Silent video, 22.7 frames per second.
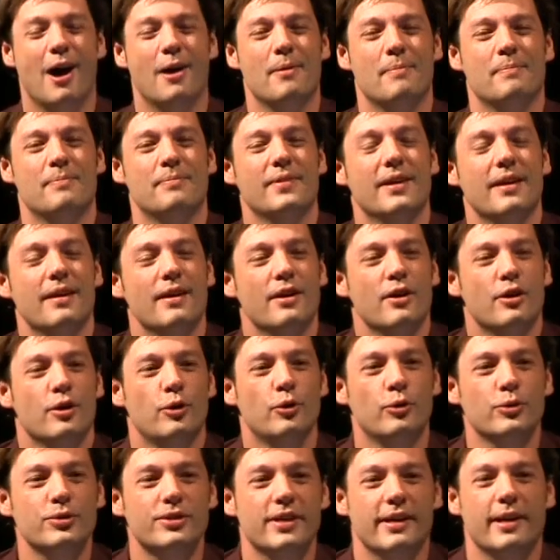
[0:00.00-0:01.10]
um,
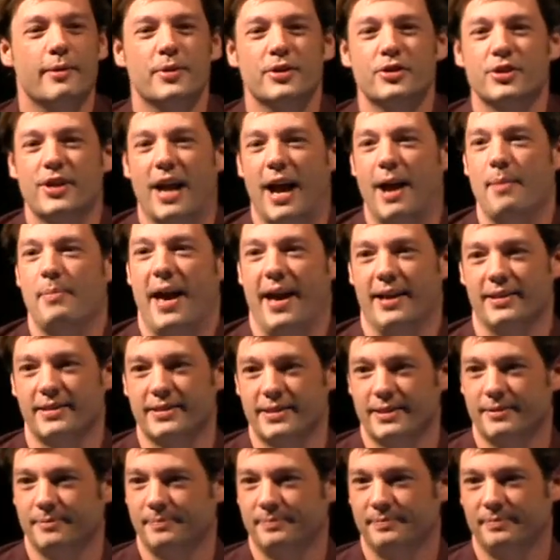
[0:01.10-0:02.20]
who's imaged
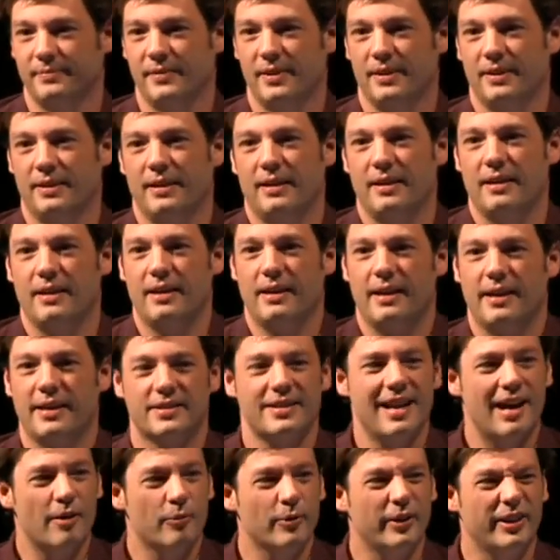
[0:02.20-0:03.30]
iPads?
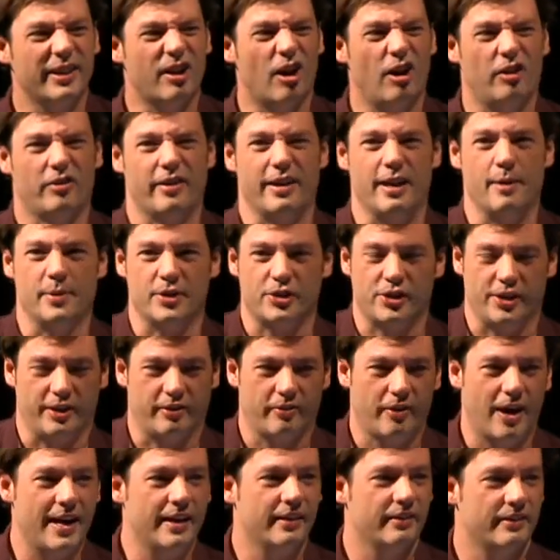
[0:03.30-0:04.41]
It's not really called
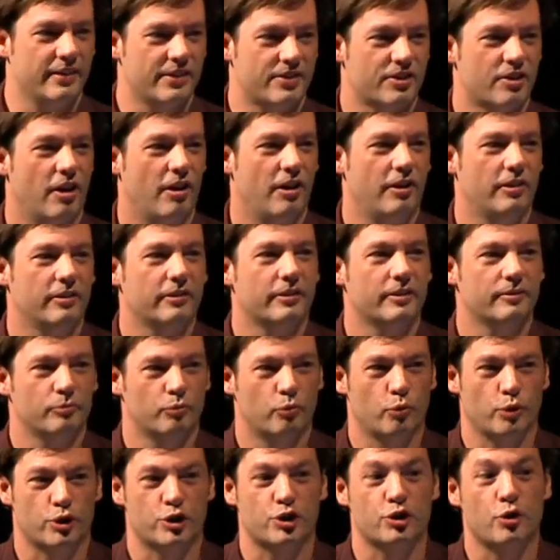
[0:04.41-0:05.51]
imaging, right? It's called
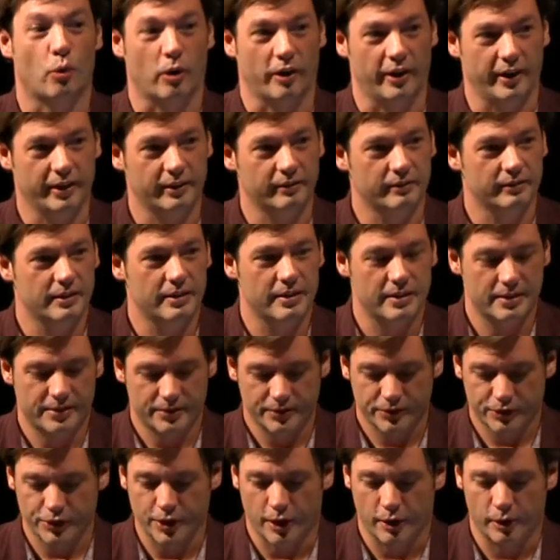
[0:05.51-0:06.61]
restoring.
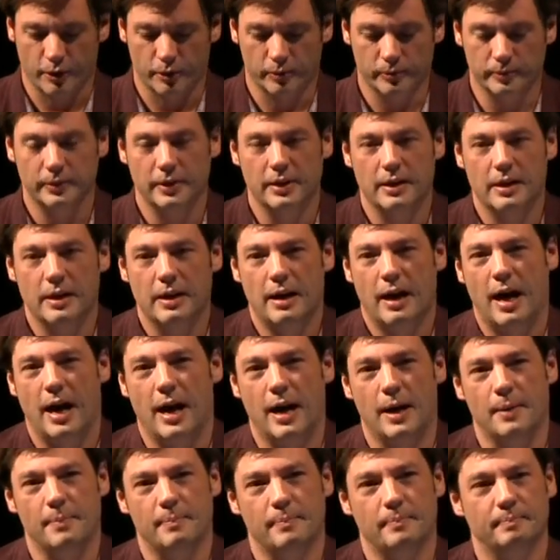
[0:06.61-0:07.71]
So,
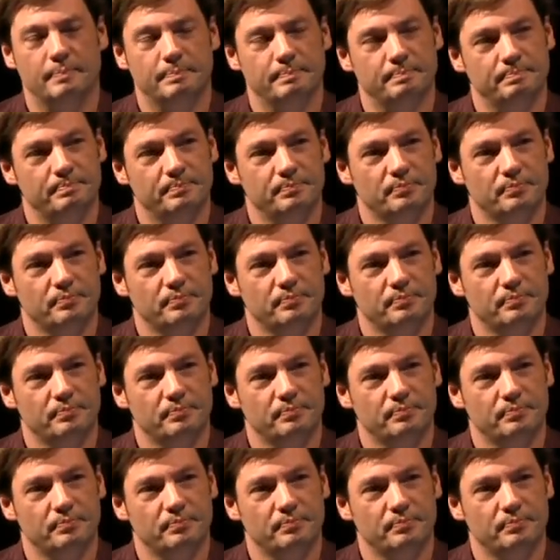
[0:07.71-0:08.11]
um,